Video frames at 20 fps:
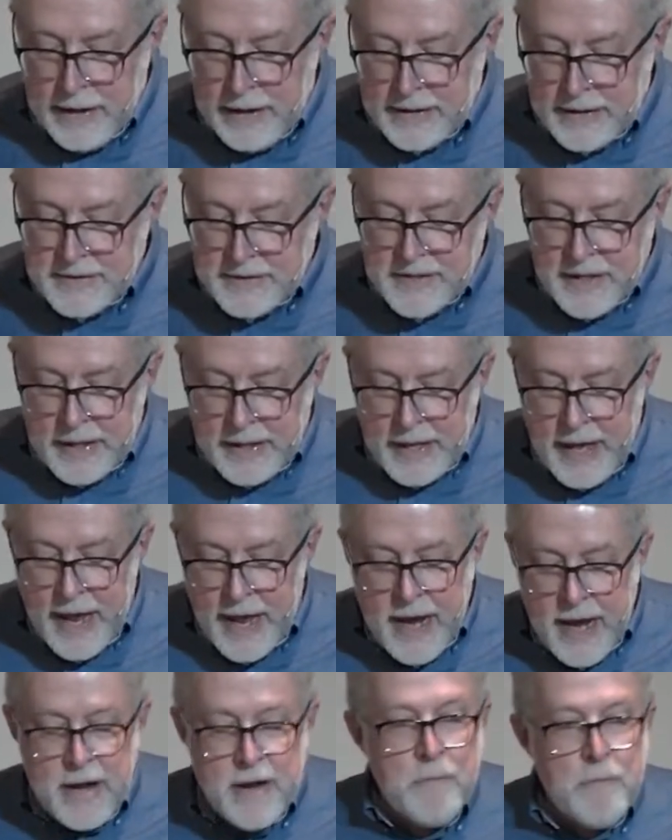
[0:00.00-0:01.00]
is that
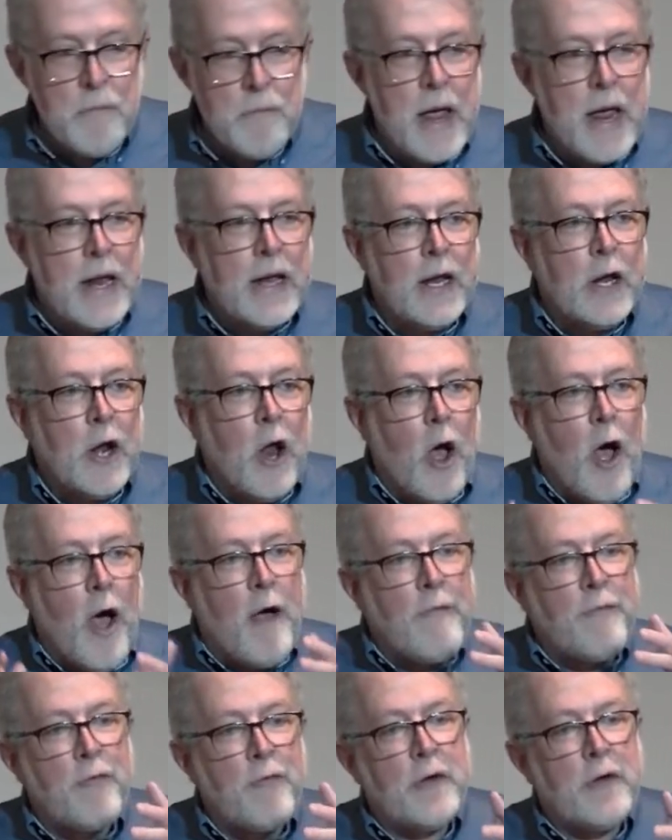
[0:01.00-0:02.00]
Cain made an
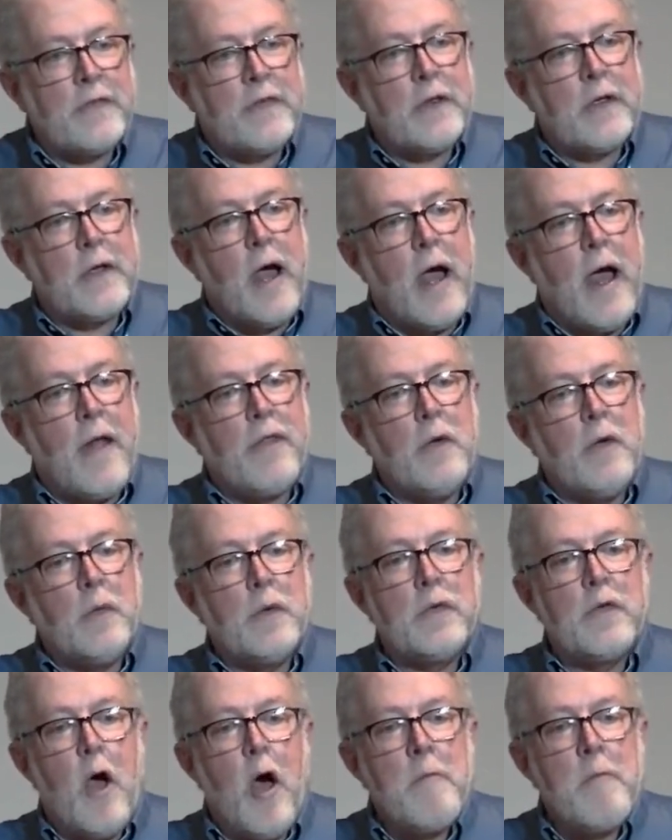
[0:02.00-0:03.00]
offering to God that
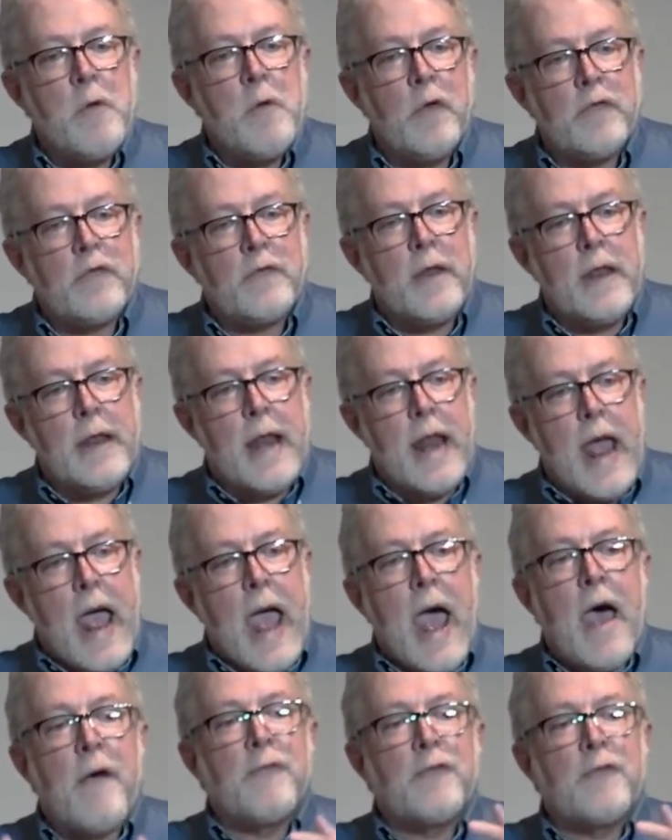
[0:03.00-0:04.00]
was almost an
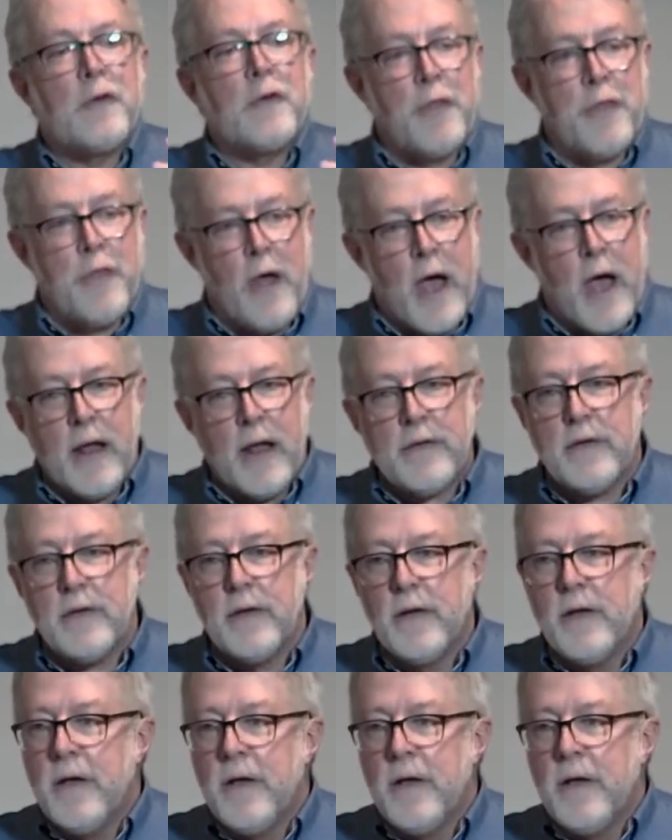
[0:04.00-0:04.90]
afterthought.